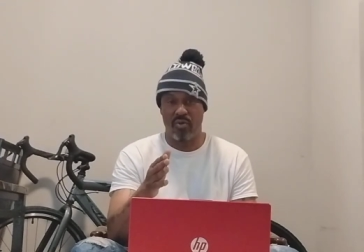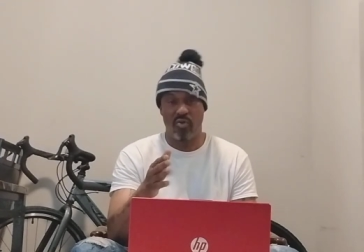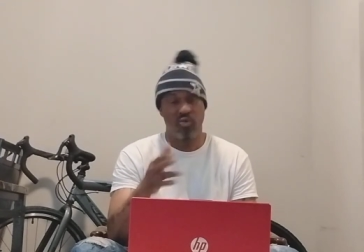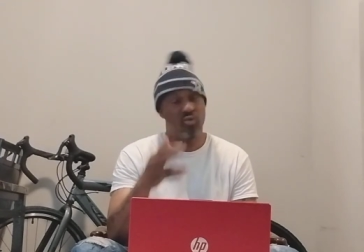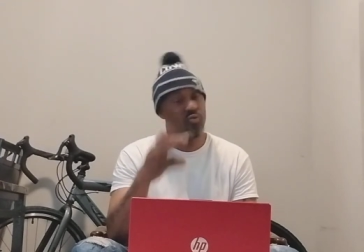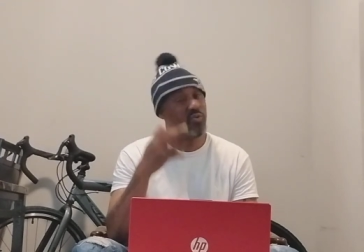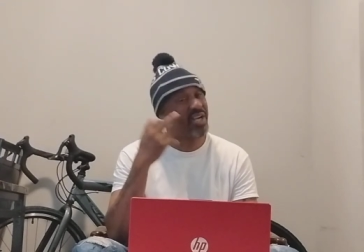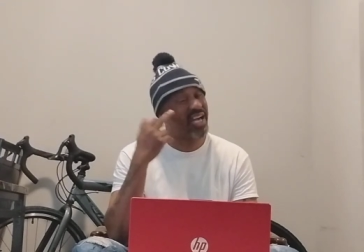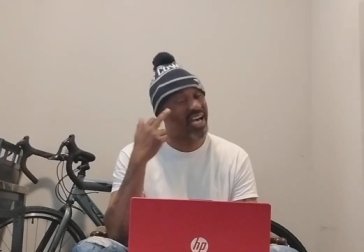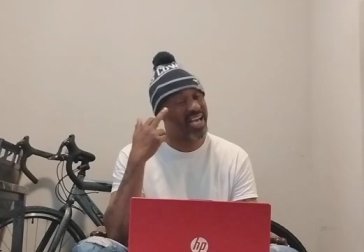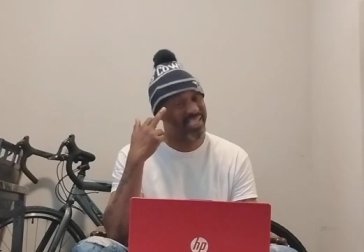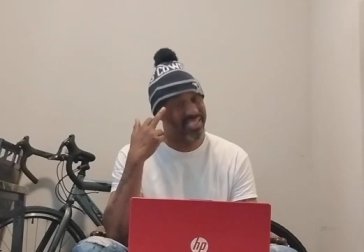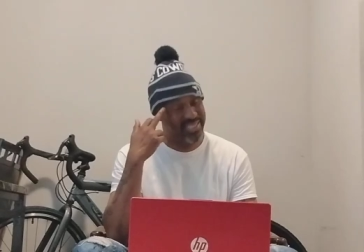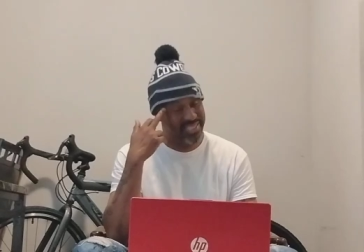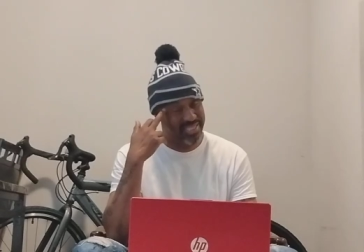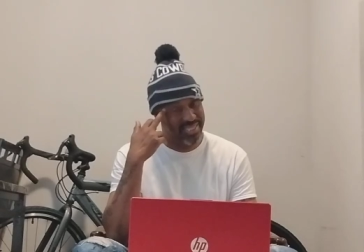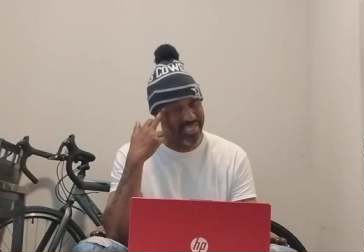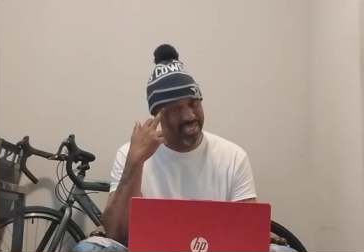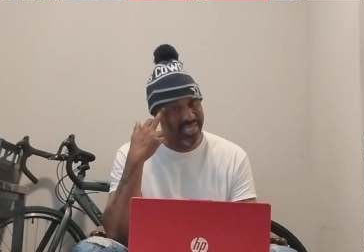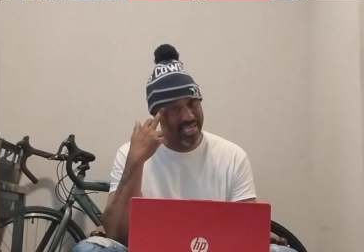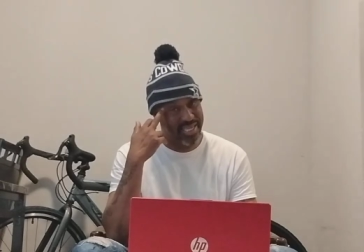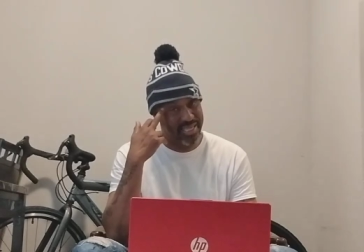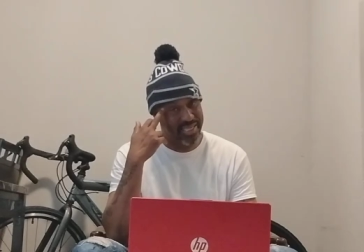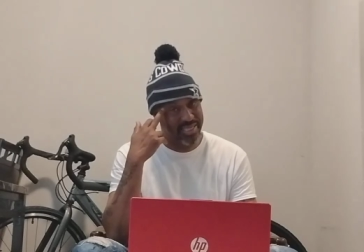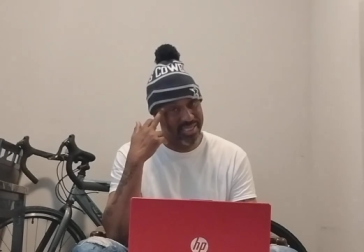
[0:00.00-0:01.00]
You got
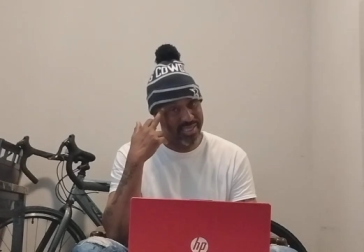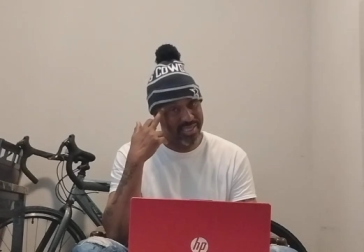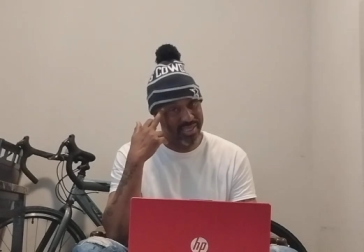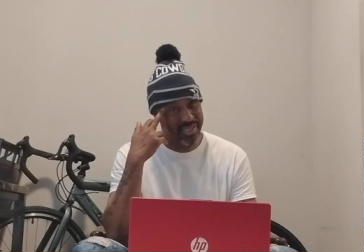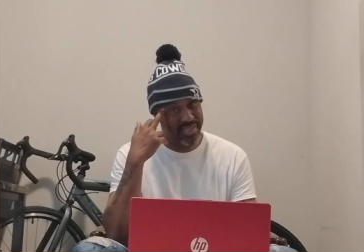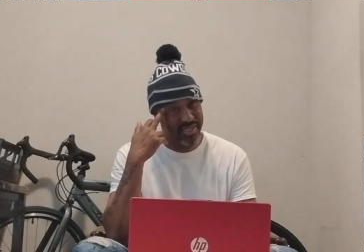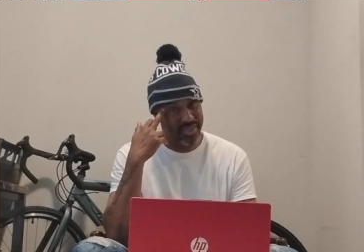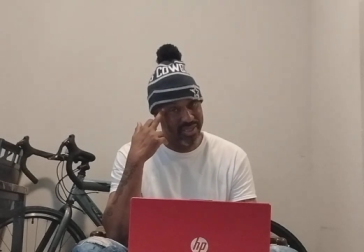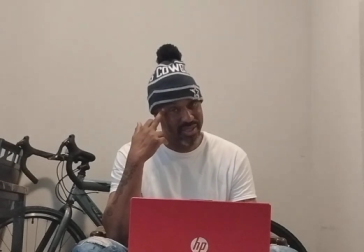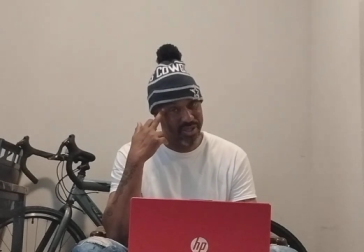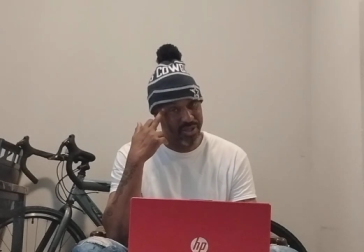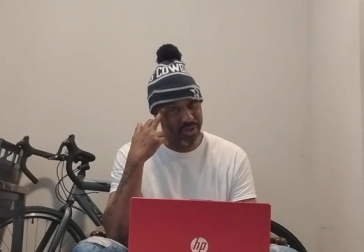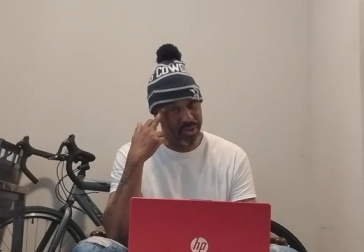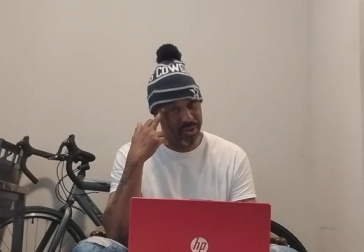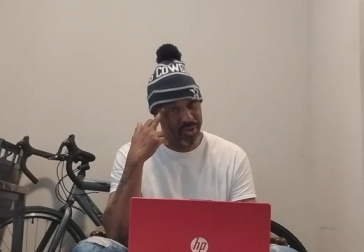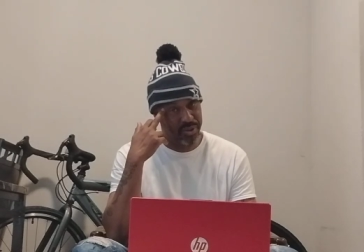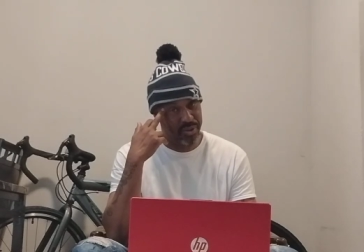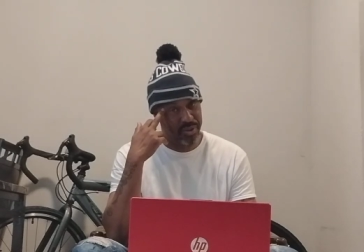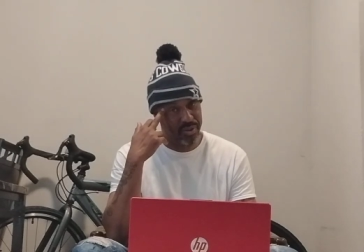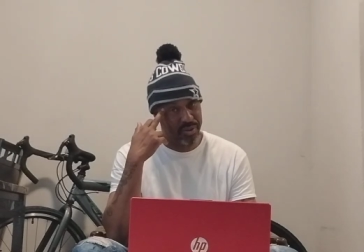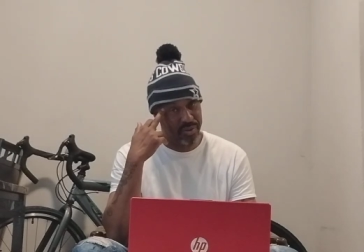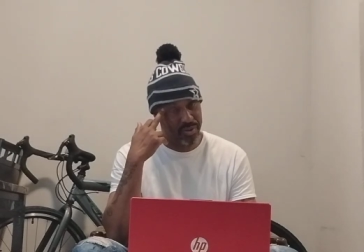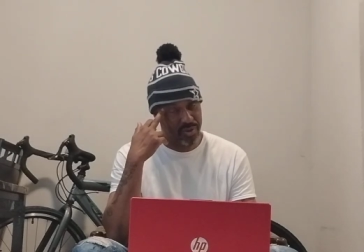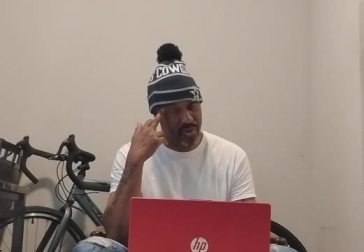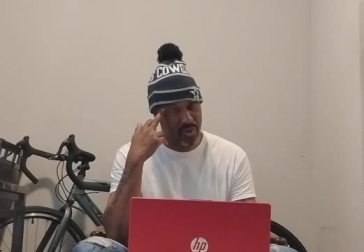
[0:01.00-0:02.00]
sense.
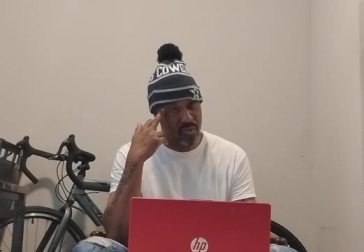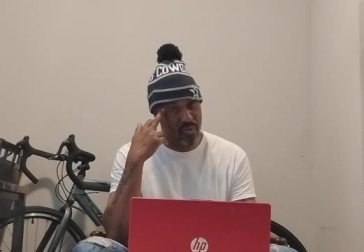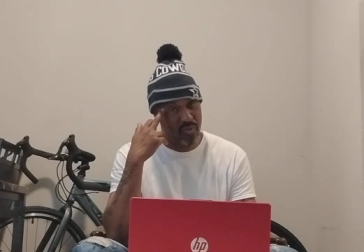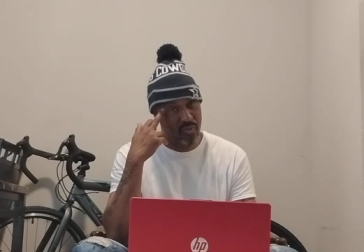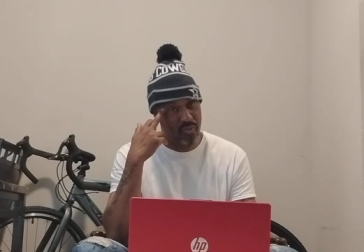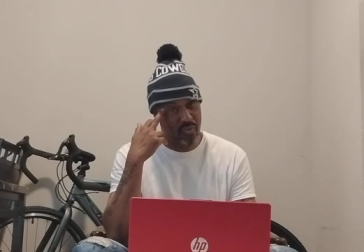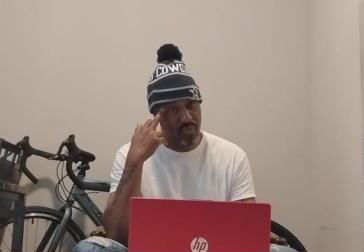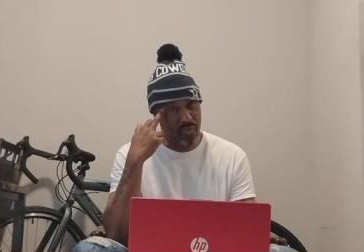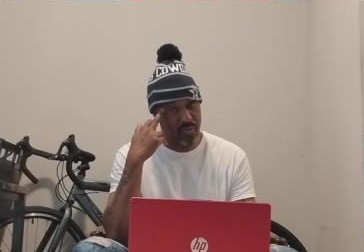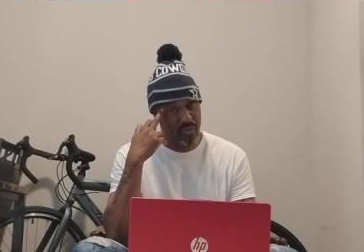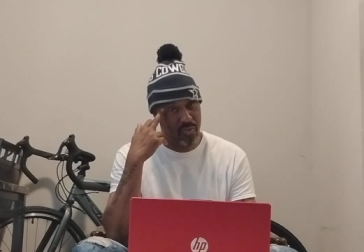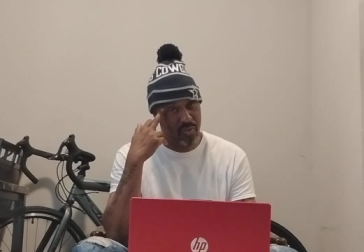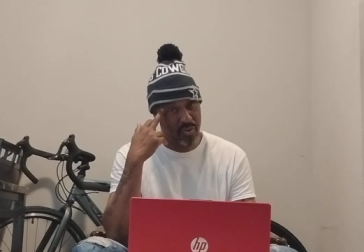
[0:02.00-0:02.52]
So